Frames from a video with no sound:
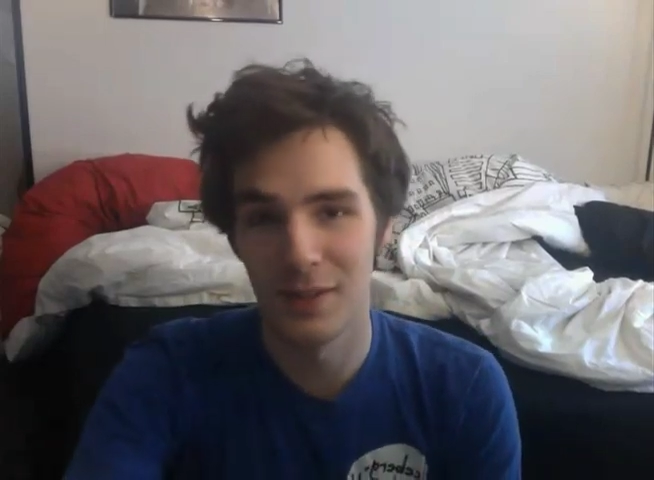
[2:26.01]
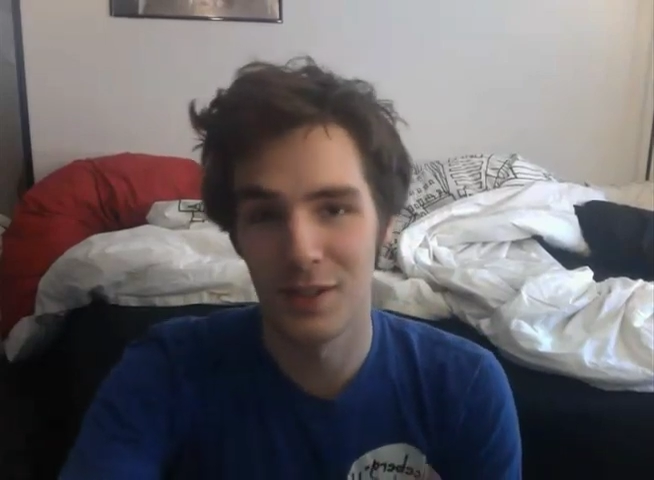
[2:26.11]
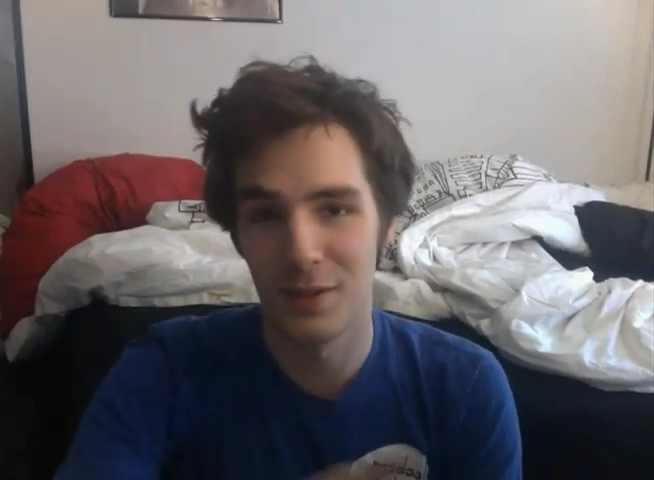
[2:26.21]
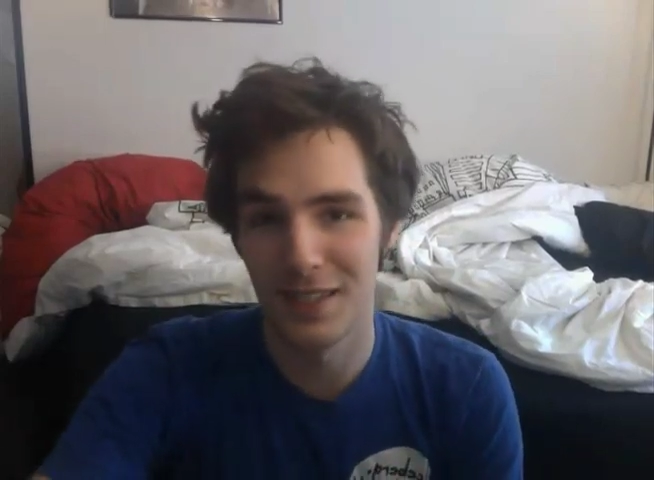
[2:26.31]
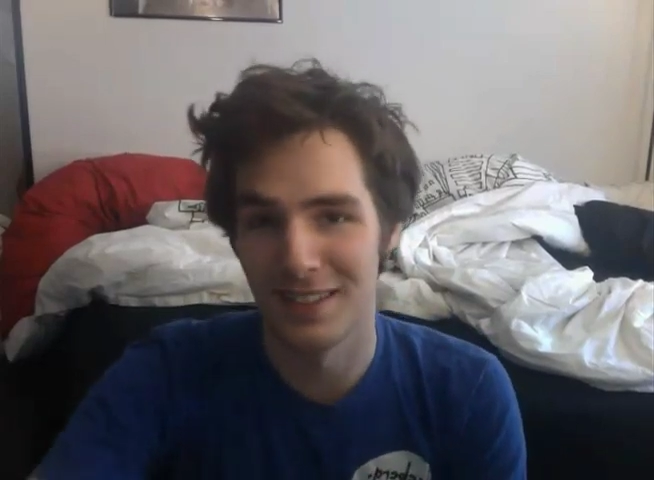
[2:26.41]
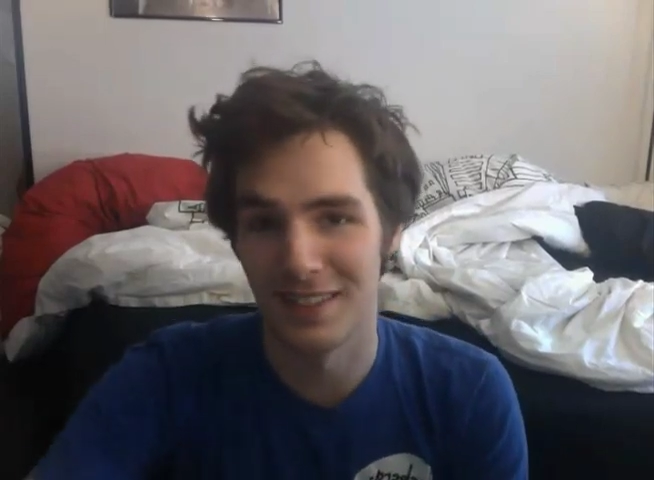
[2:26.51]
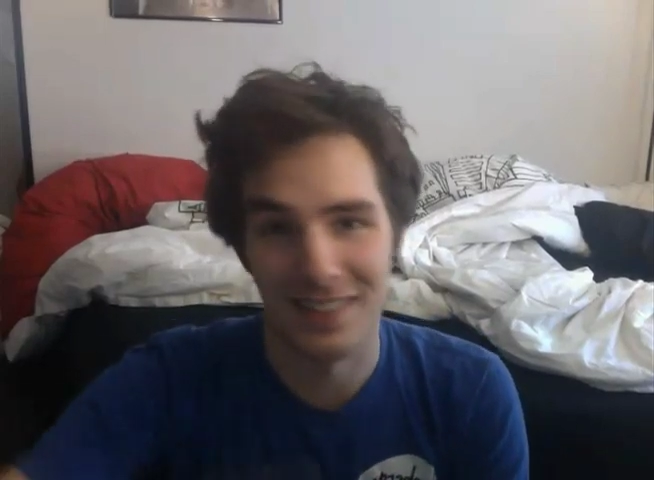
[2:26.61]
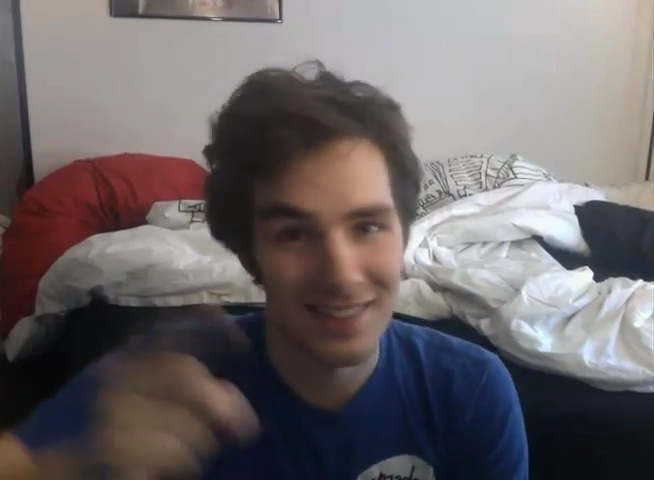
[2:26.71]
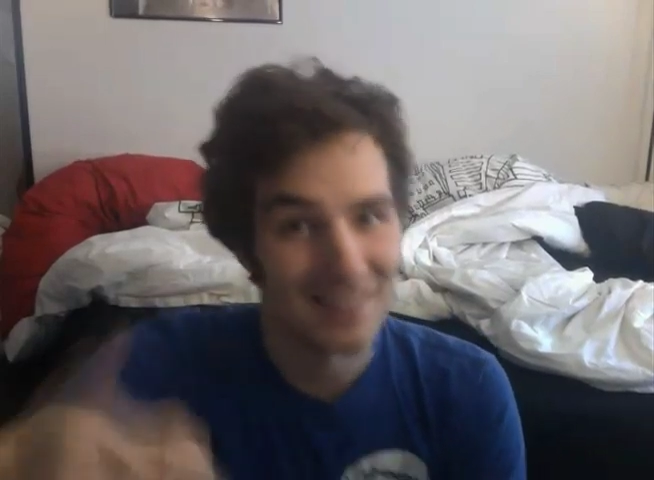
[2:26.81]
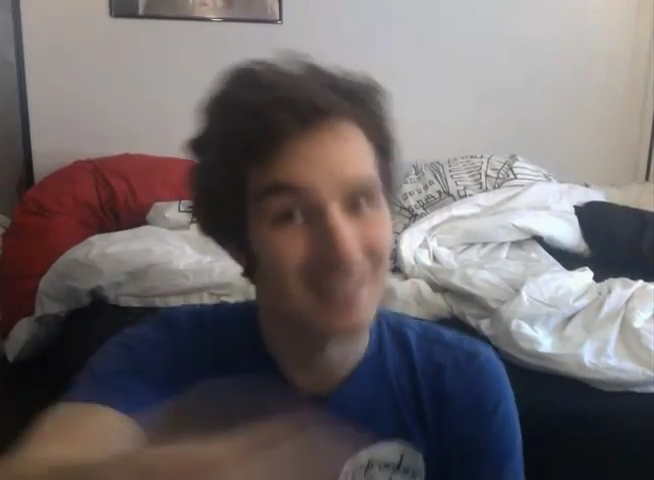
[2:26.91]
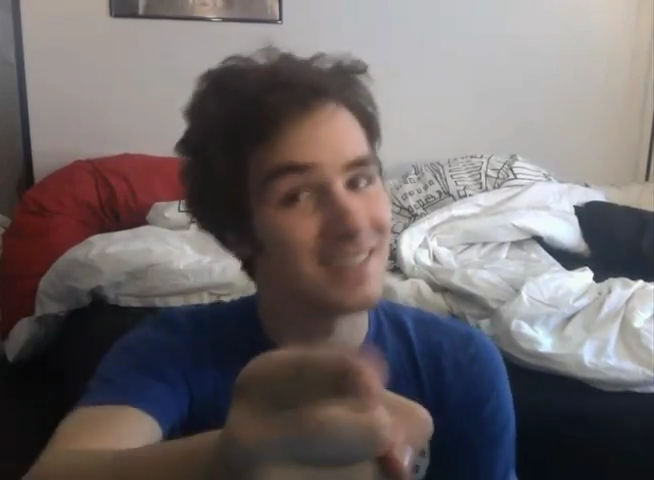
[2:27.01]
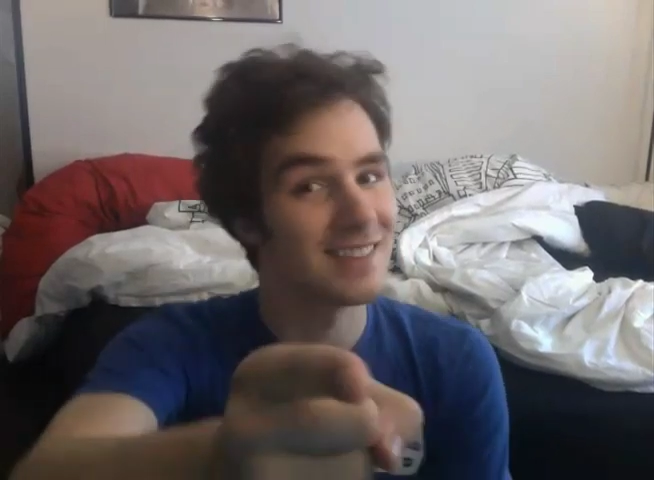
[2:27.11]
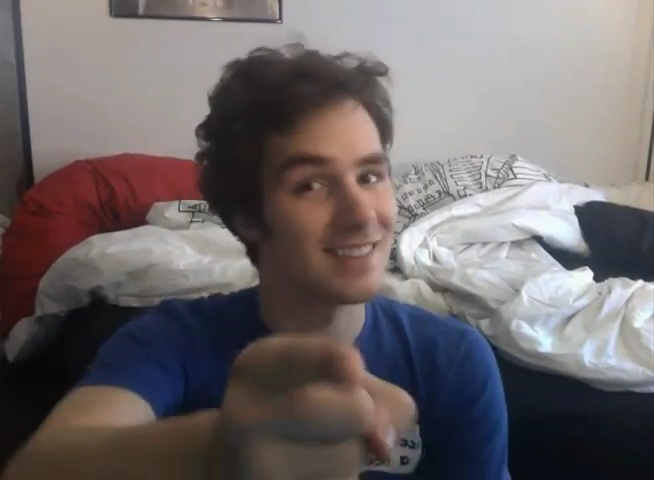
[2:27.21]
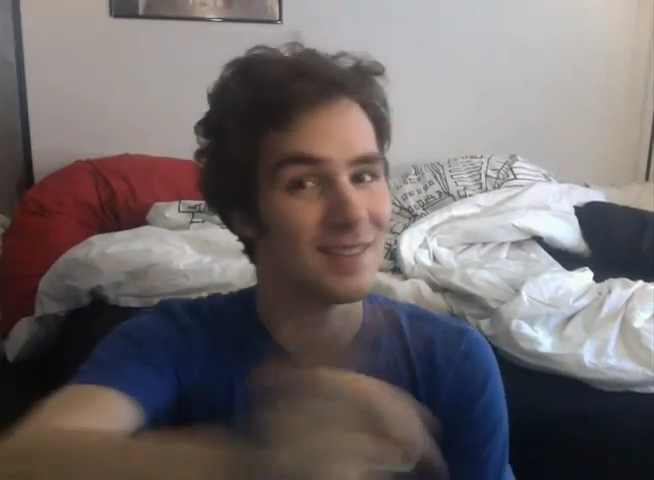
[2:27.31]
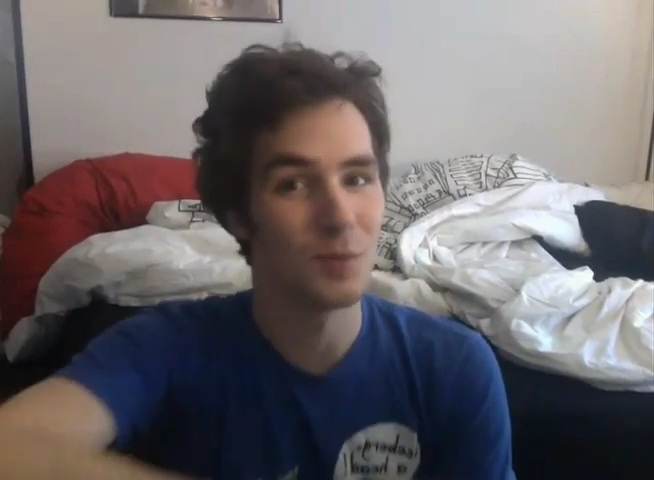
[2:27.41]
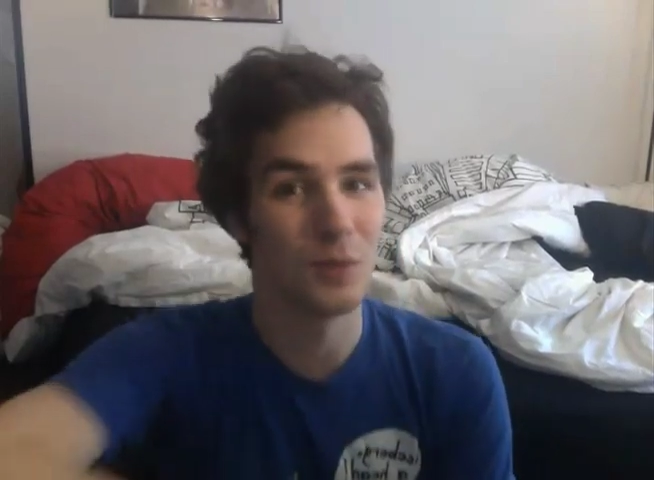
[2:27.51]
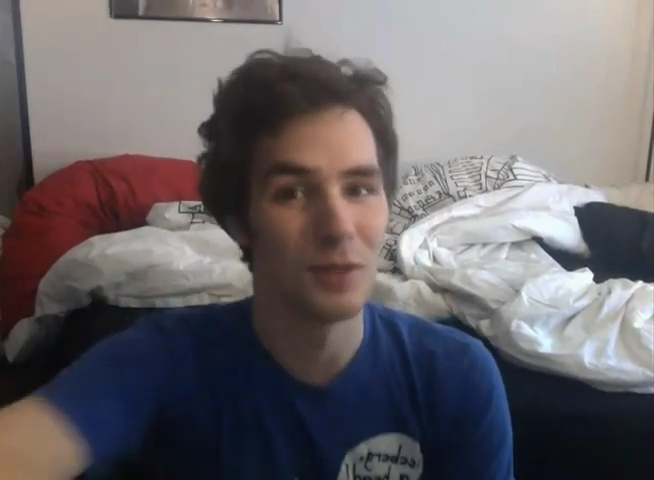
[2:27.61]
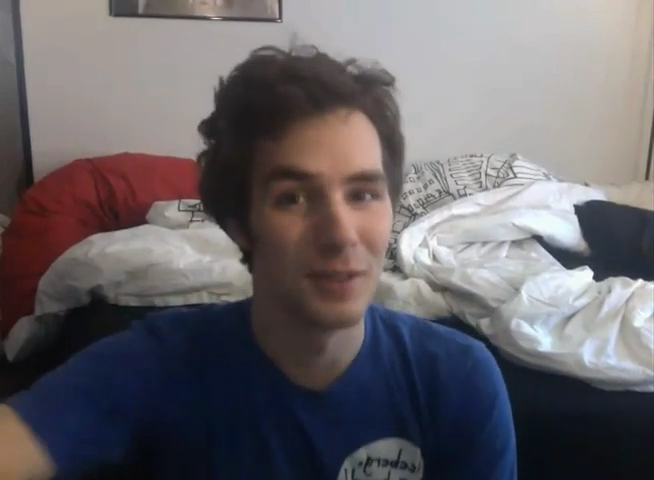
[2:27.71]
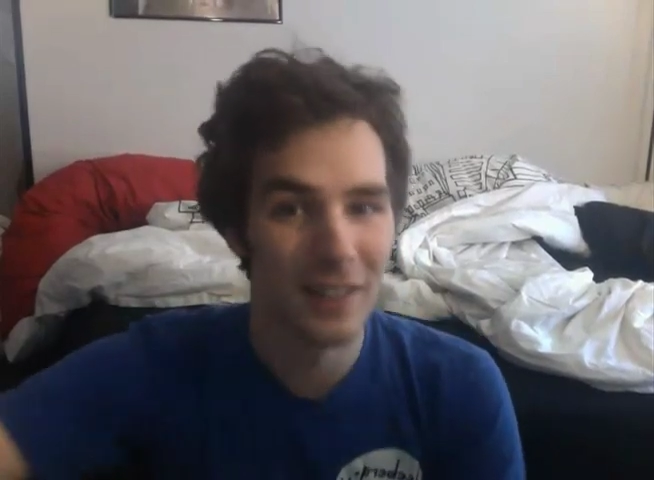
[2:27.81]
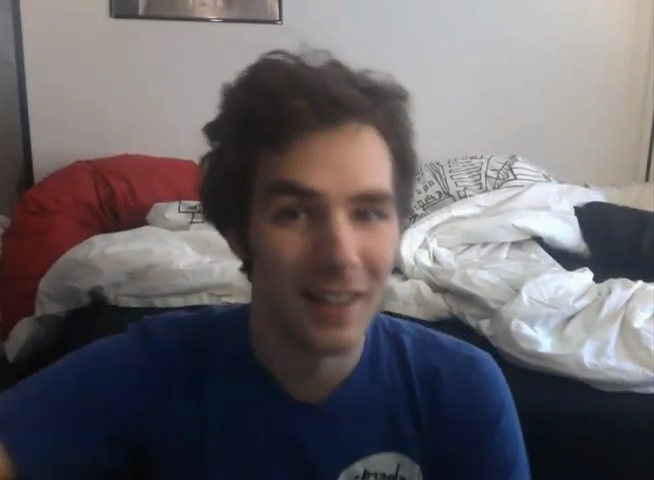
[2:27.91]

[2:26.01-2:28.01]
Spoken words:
you this, world.